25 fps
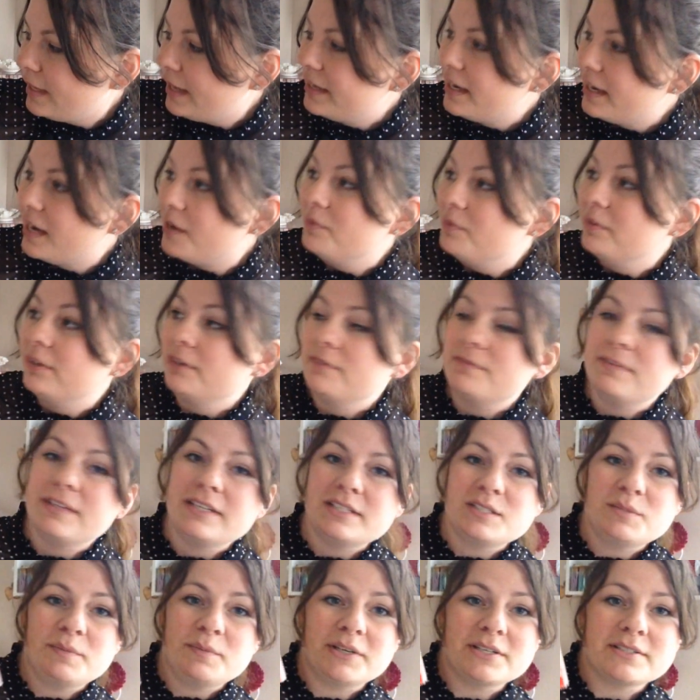I got one of
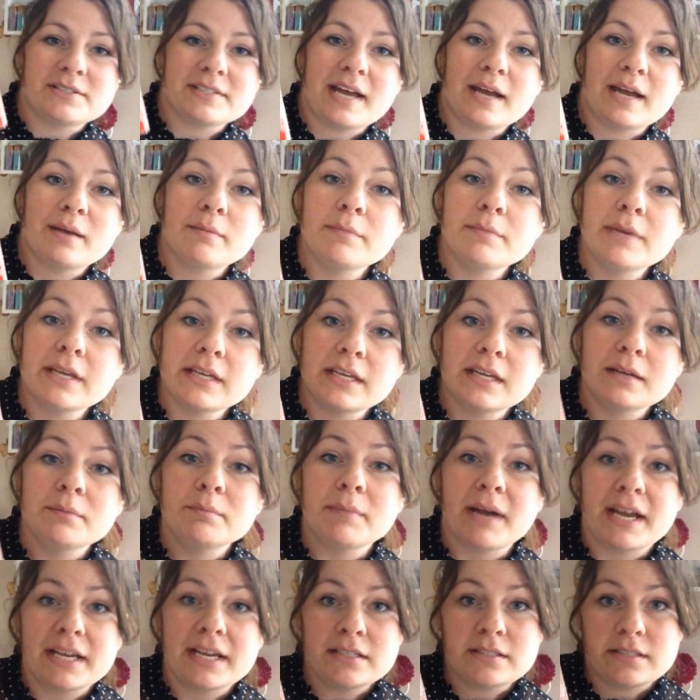these because I'm making
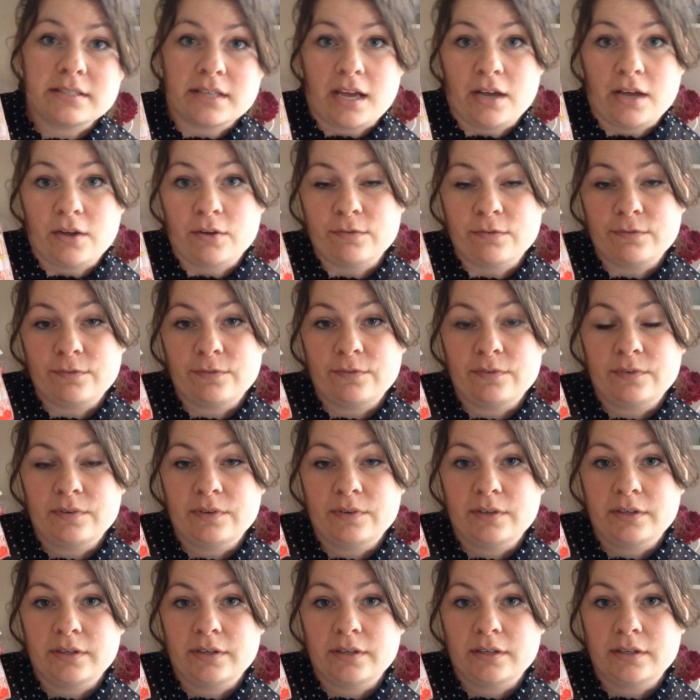myself
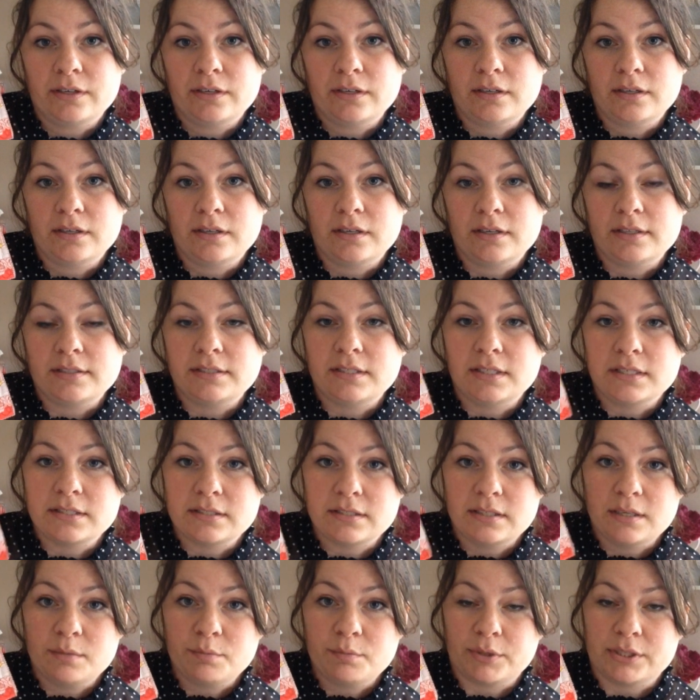a
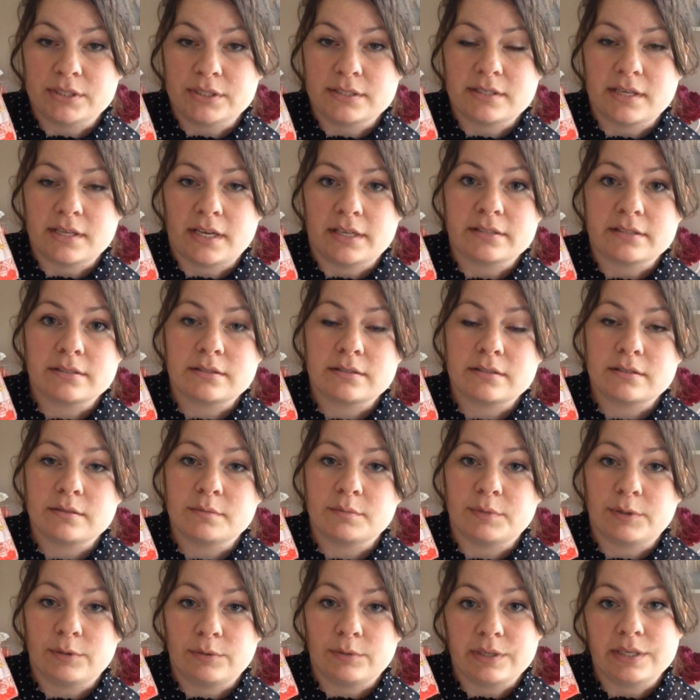Disney Princess
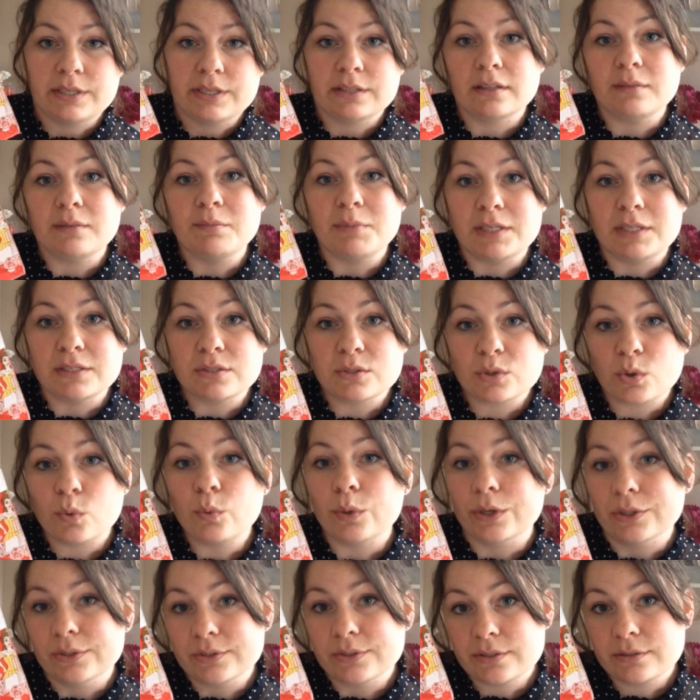Beauty and the Beast
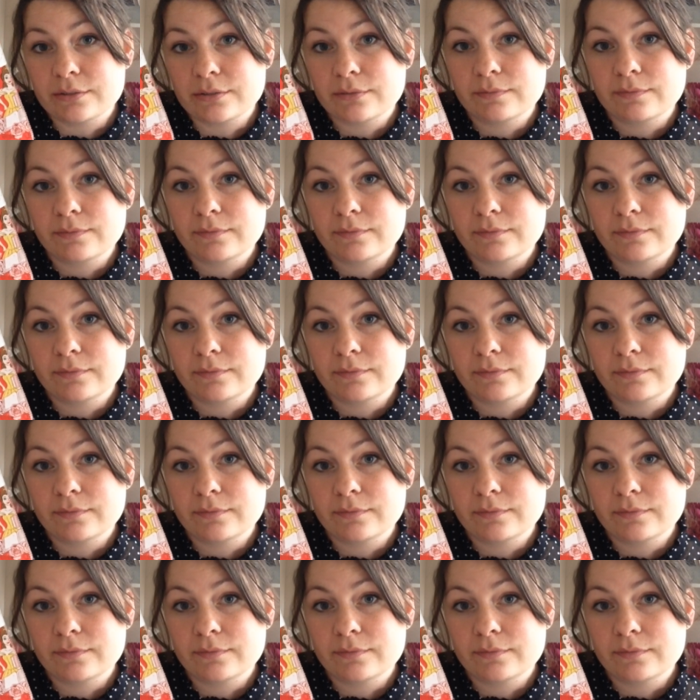quilt.